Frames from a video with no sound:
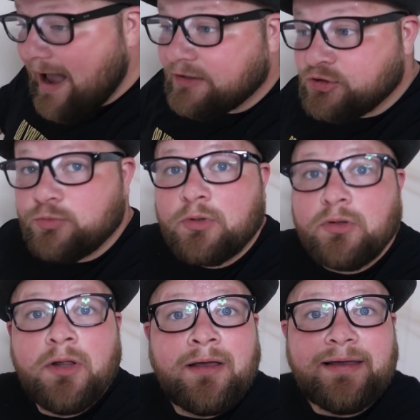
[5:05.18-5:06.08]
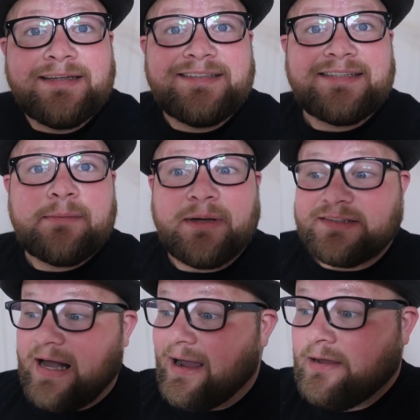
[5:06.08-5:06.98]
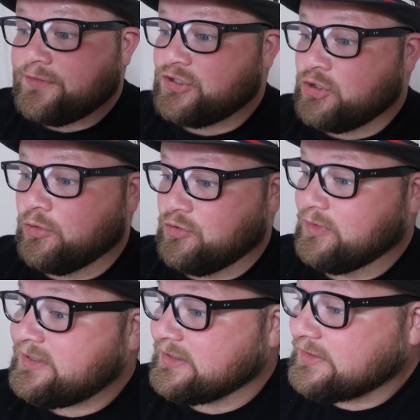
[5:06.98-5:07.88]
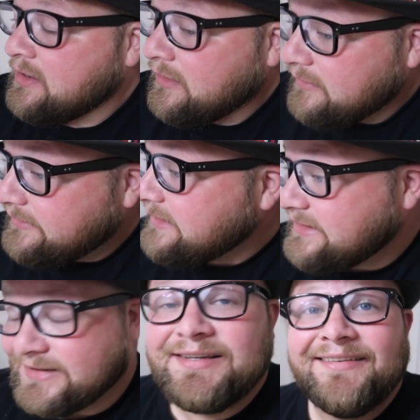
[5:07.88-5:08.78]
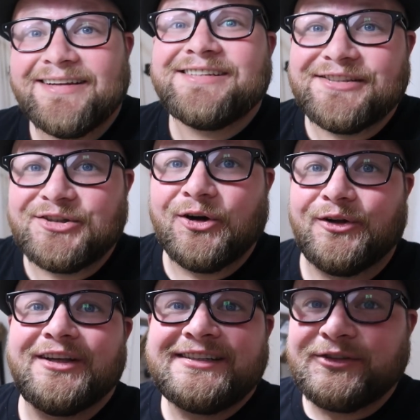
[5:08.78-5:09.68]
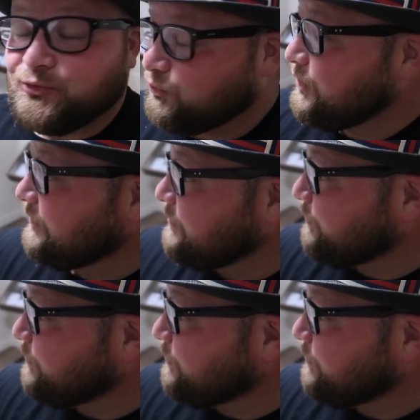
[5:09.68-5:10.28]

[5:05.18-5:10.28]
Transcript: actual exhibits i have to show you this is this is this is good this is really